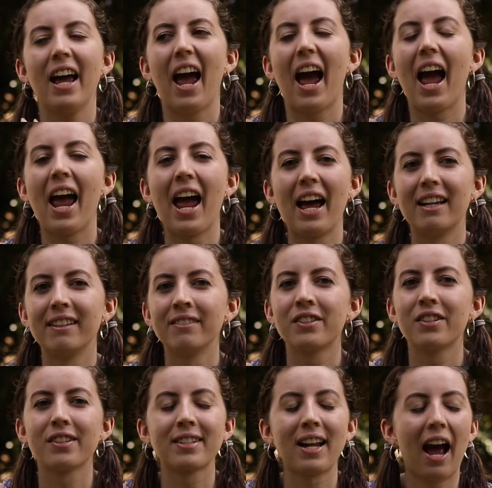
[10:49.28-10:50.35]
and
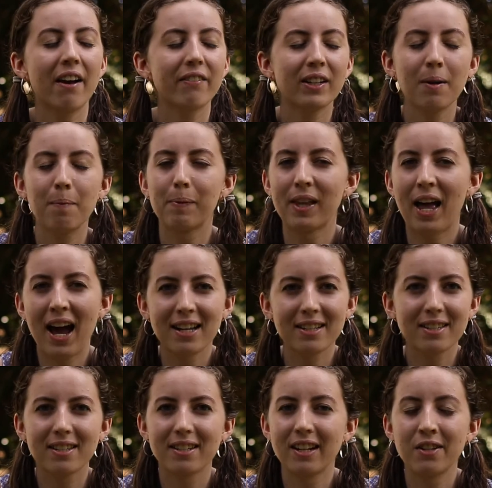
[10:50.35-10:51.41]
just having a
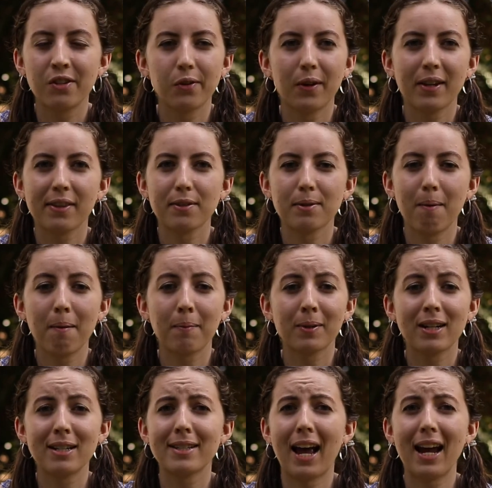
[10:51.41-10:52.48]
blast, enjoying those
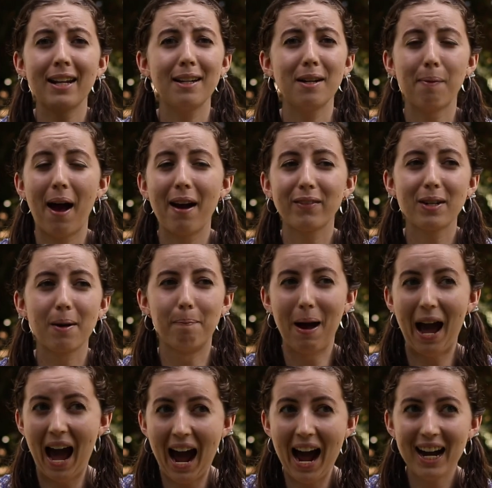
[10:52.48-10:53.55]
memories. I ended up having to
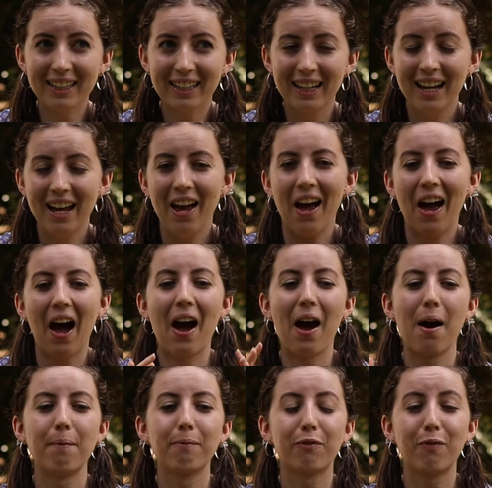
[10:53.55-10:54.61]
pack
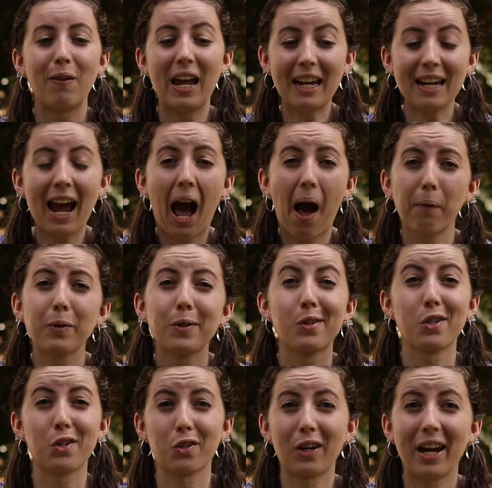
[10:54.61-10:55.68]
8 hours
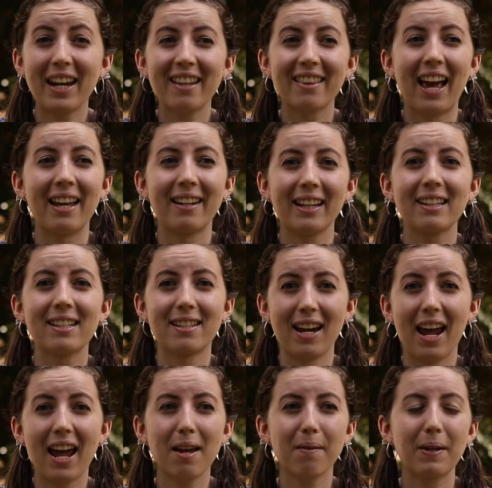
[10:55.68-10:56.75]
straight that next
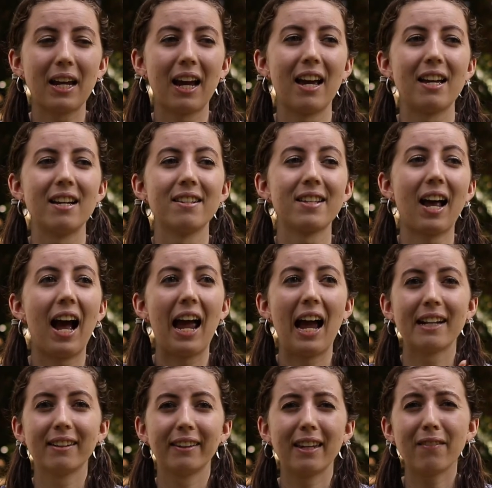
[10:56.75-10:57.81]
day because I
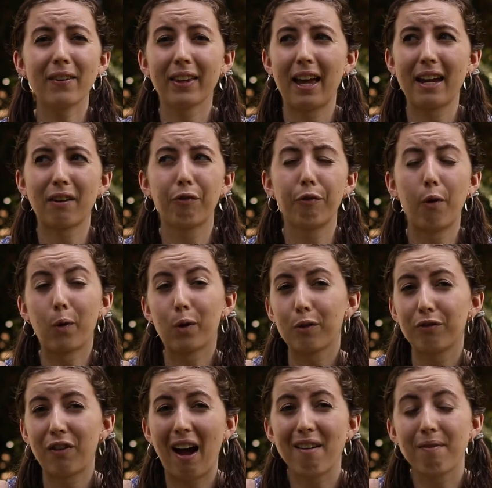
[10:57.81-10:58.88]
had to leave at like 4 or
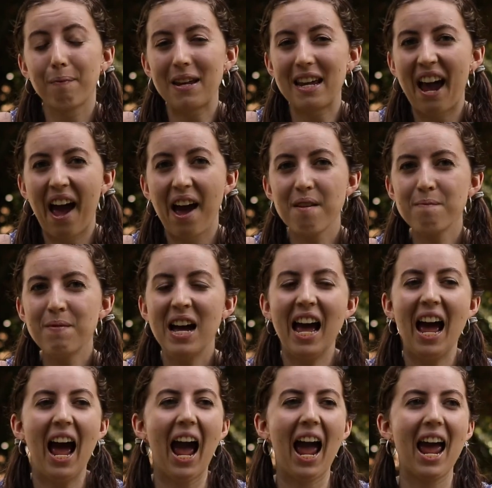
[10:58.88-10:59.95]
5 p.m.
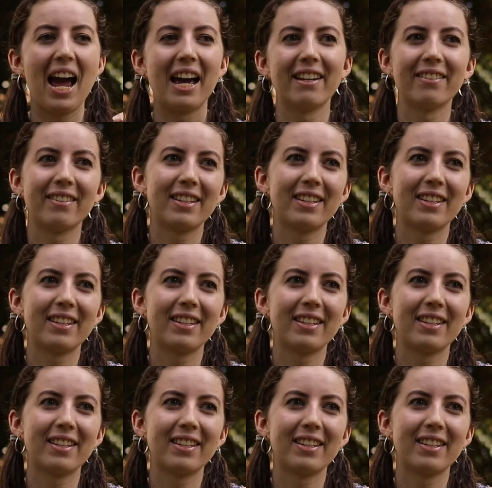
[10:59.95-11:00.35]
and